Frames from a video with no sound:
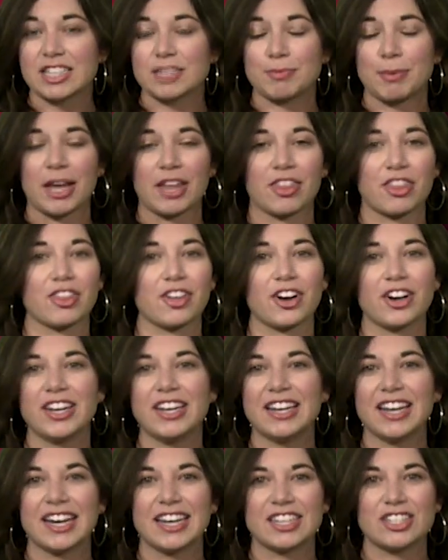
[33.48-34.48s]
Expect
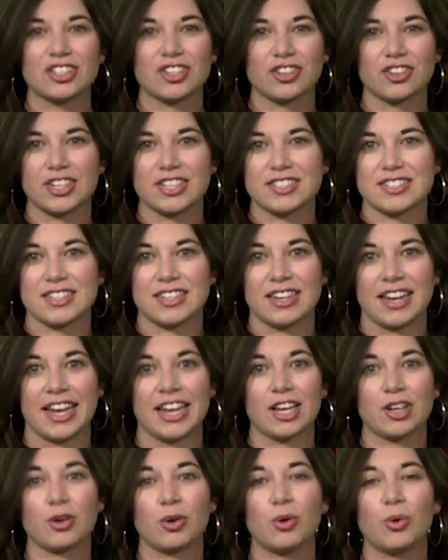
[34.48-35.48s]
39 degrees tonight,
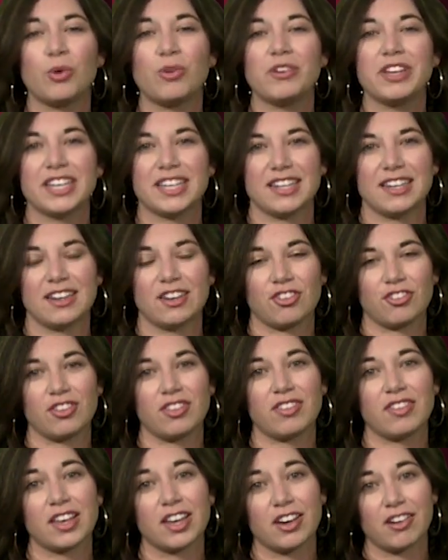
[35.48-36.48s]
cooling conditions
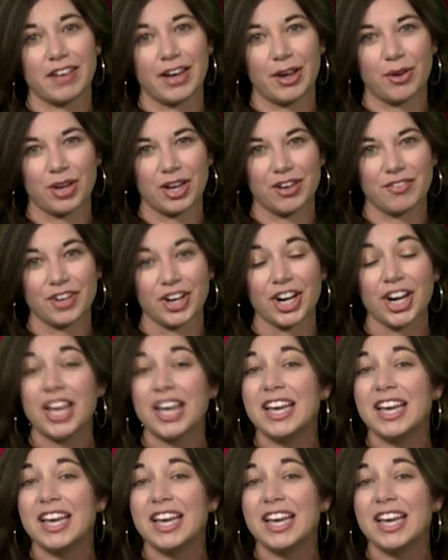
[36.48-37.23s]
and cloud cover.